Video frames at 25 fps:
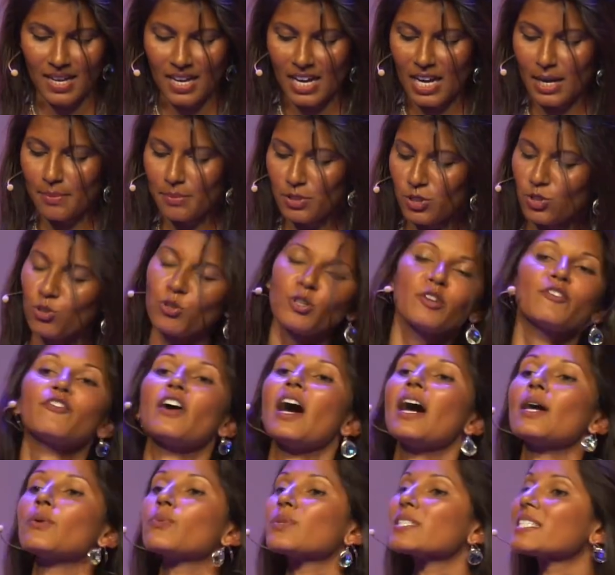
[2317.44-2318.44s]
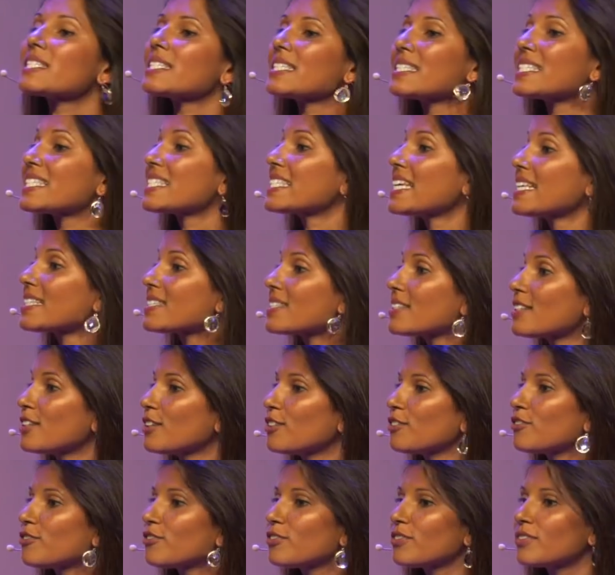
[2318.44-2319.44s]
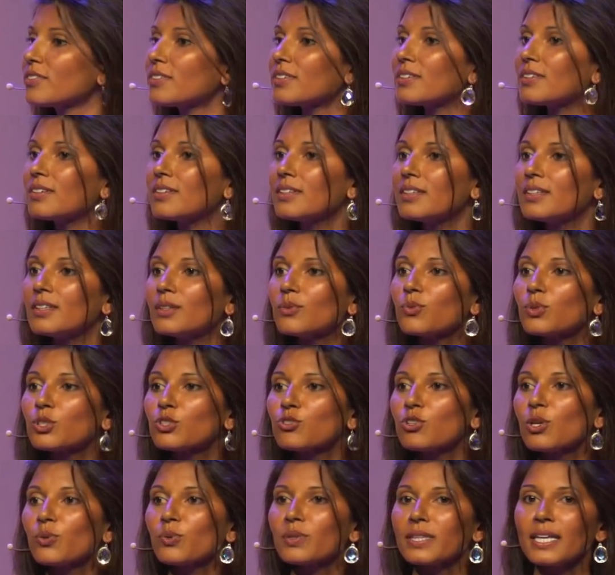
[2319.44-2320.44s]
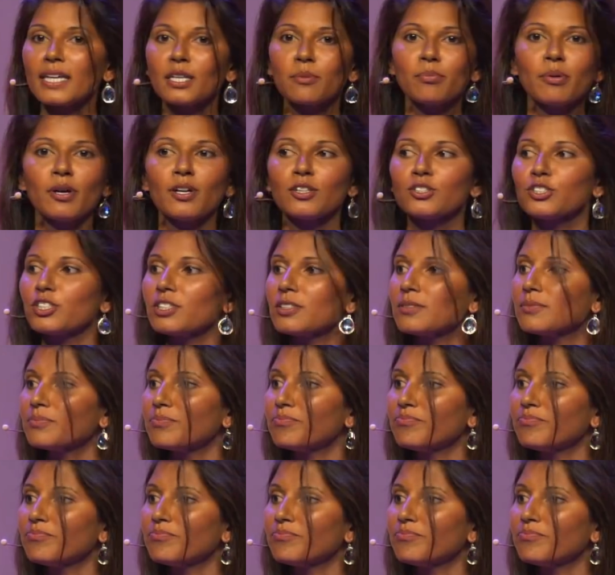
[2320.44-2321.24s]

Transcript: I'm sorry if I was insensitive. What's wrong with that apology?